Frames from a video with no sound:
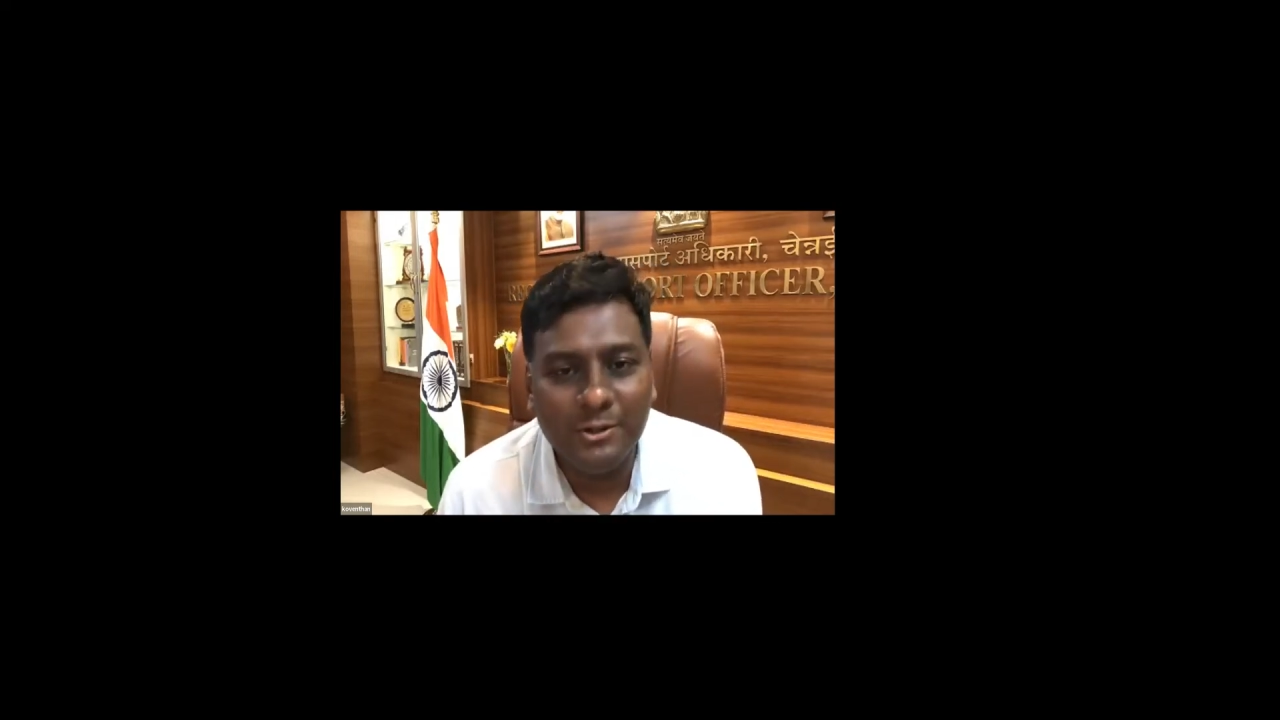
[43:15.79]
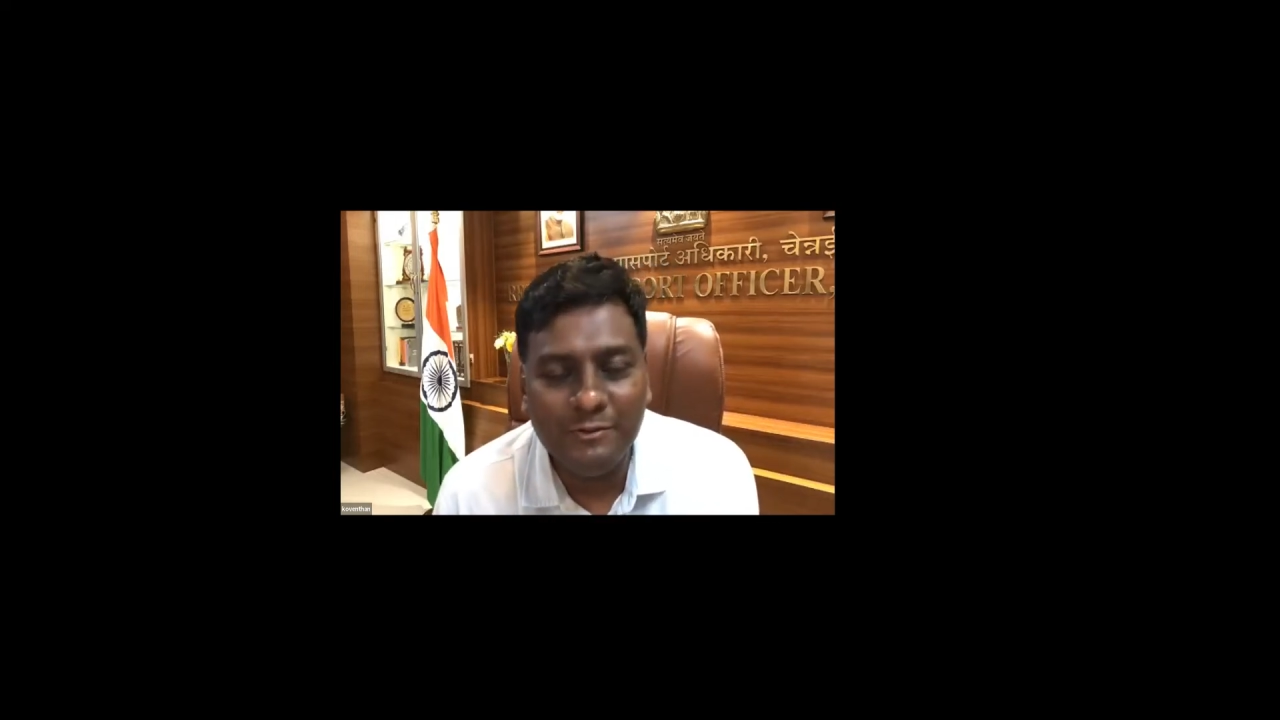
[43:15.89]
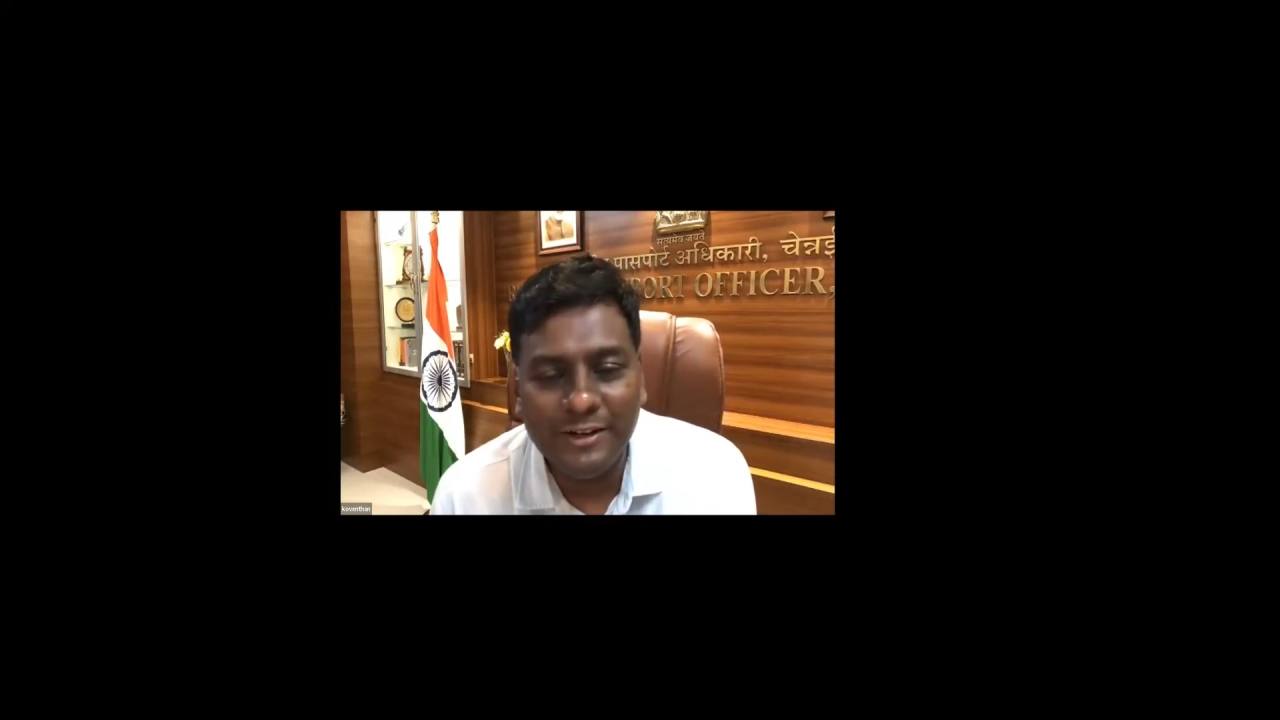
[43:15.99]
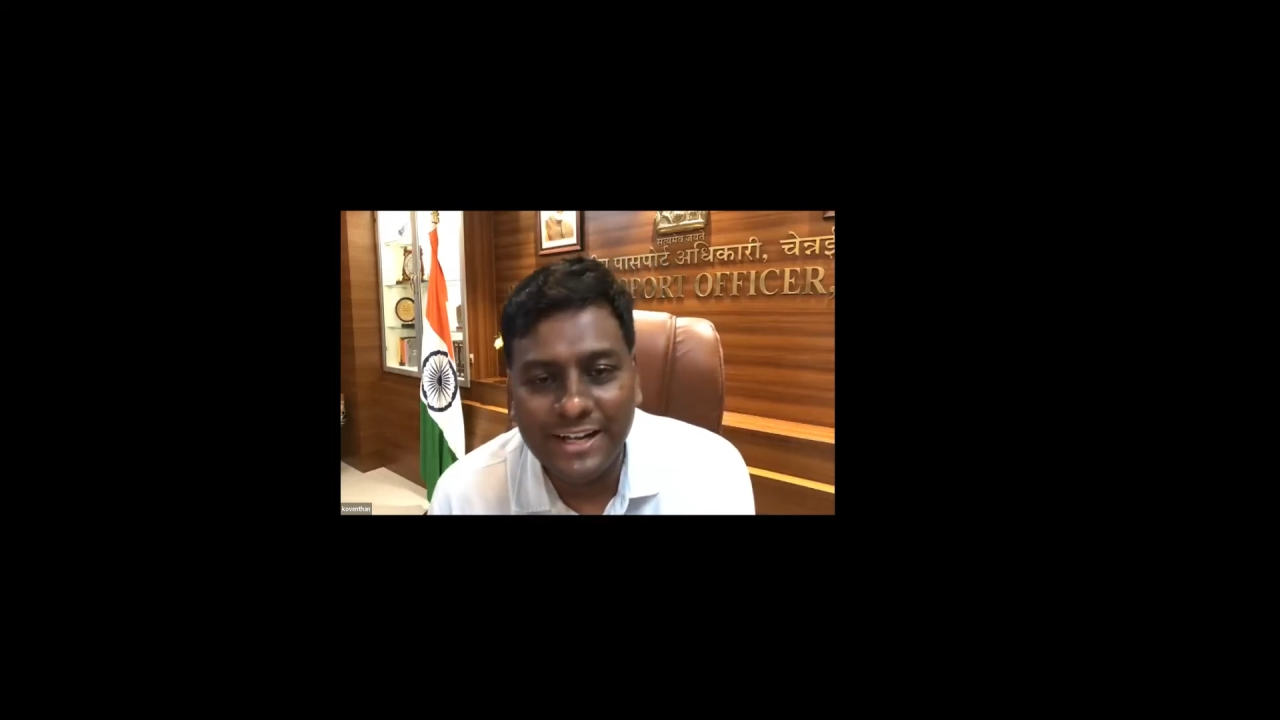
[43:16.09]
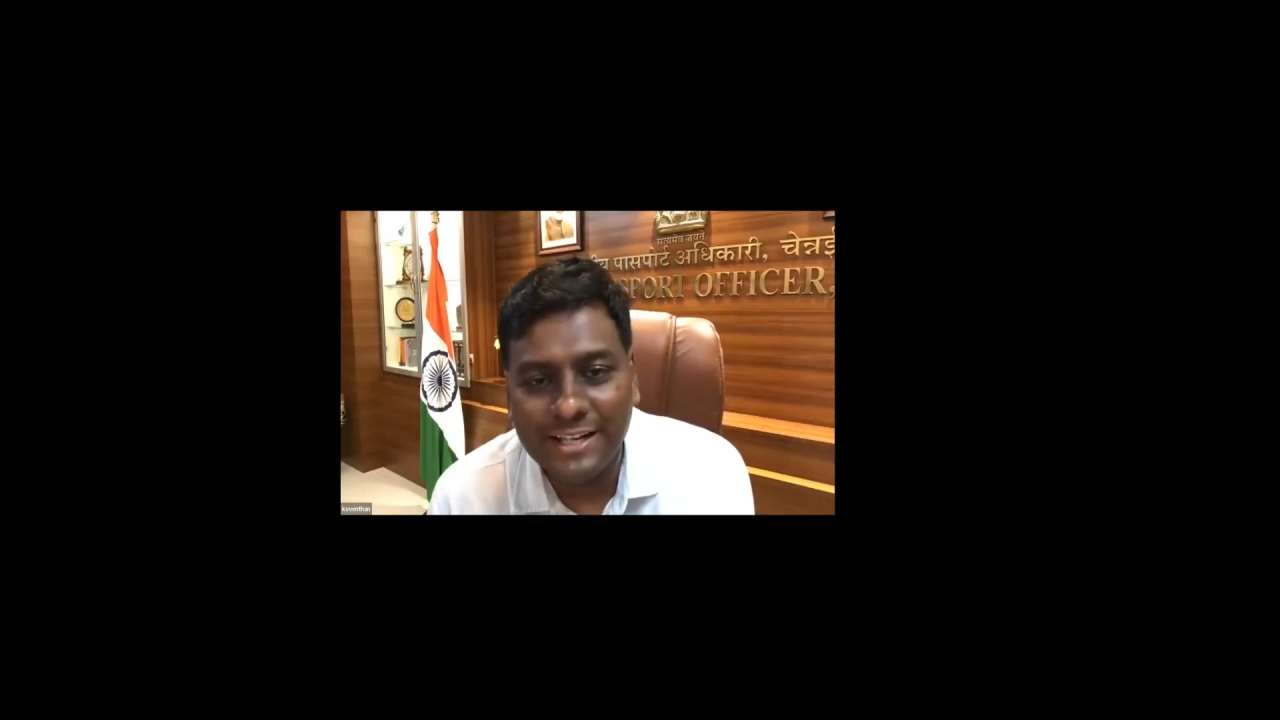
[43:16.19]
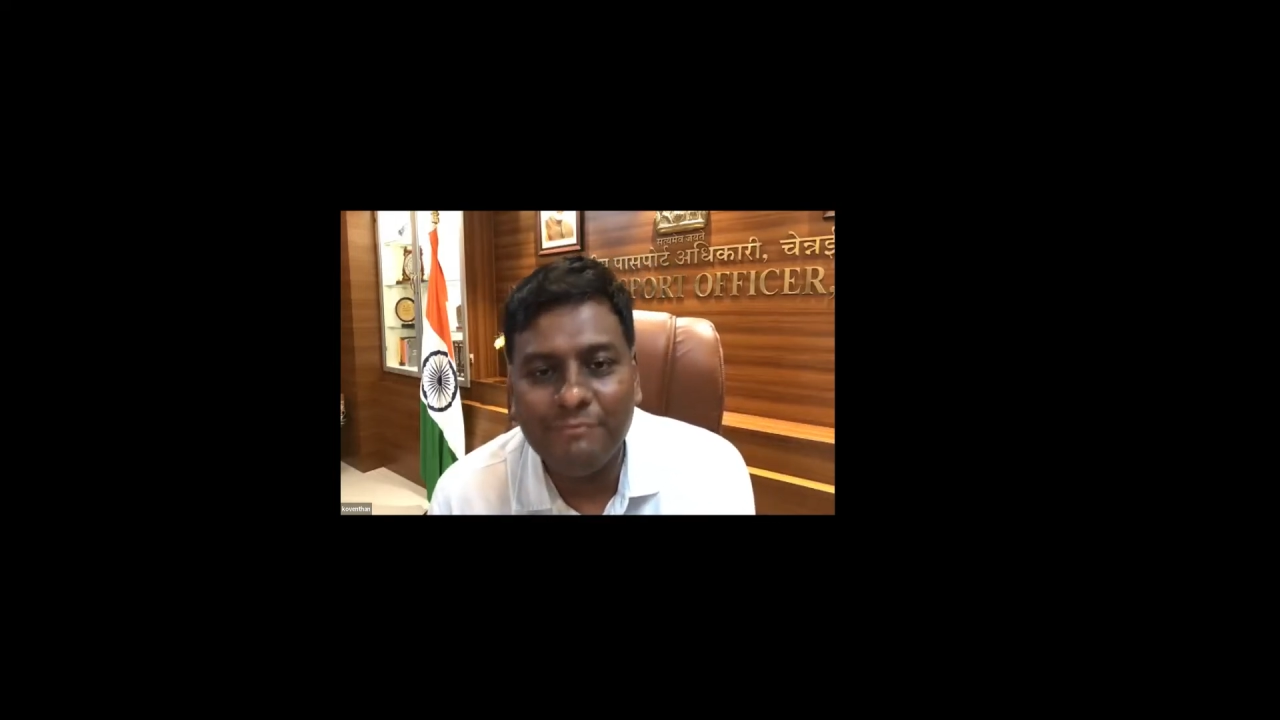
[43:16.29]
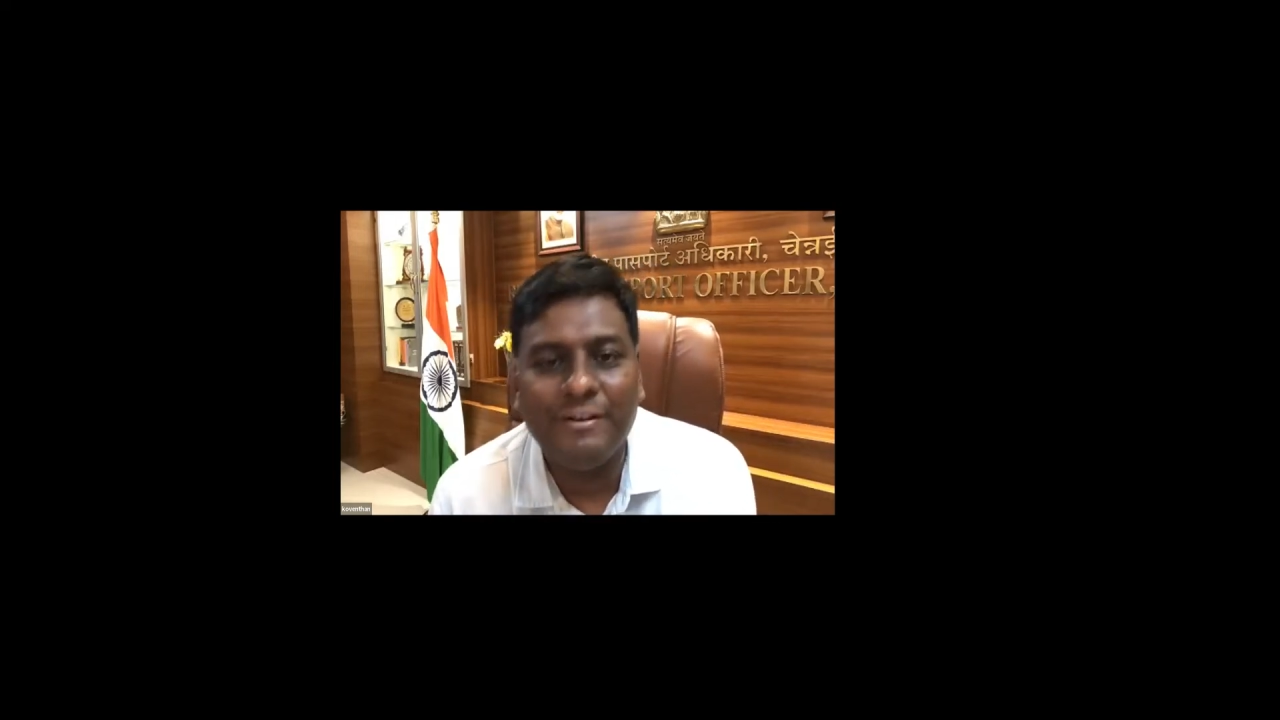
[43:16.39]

If you tell them,